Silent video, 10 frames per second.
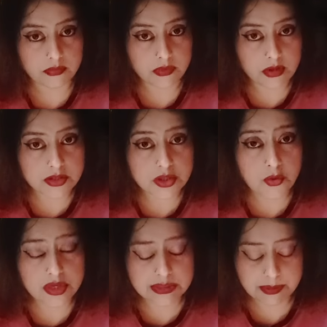
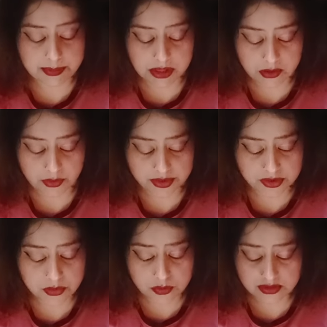stories people are going
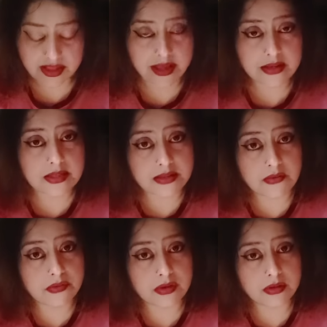through. There is
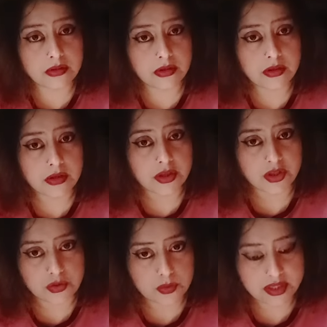someone
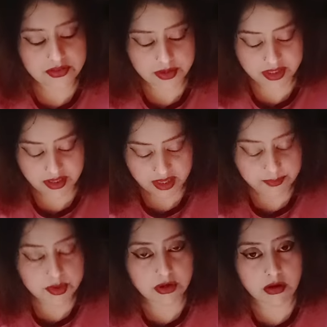you either came
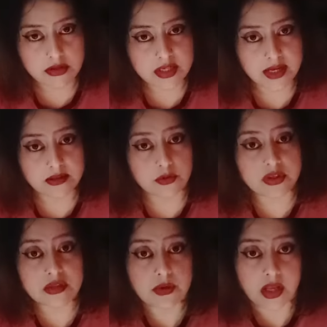in contact, or
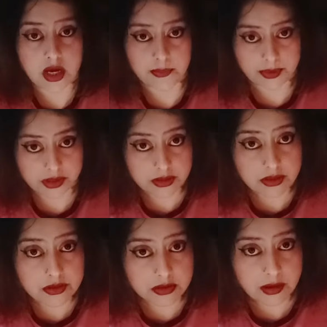this will happen in
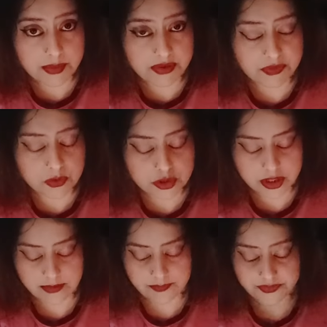your coming
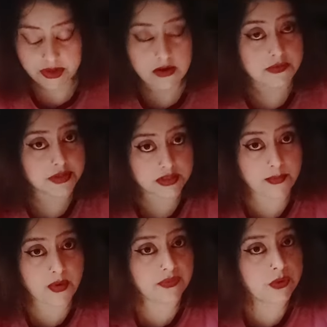future. For some
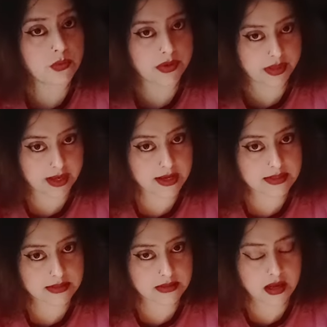of you,
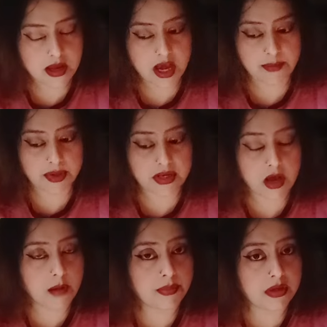yes, I may
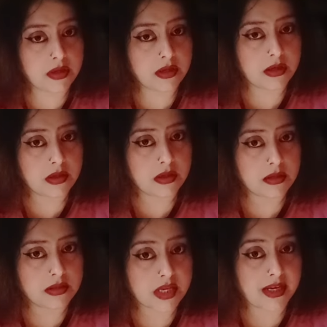not be
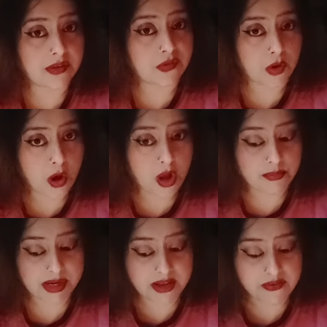telling for all,
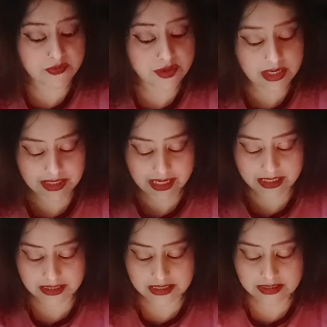but I feel like
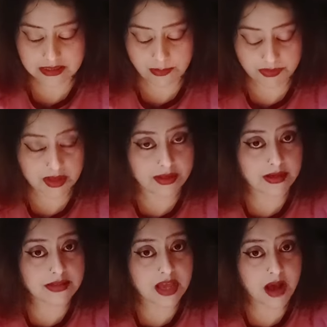there is something that
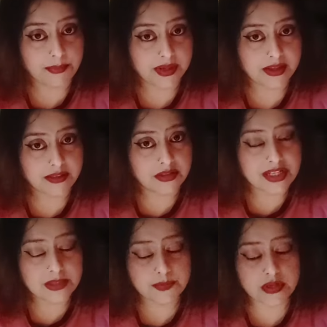is happening, and
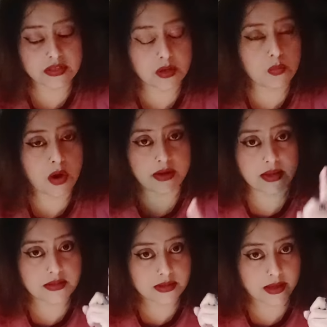this person one
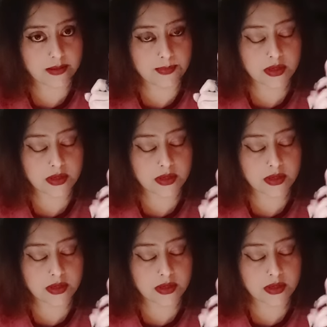escaped,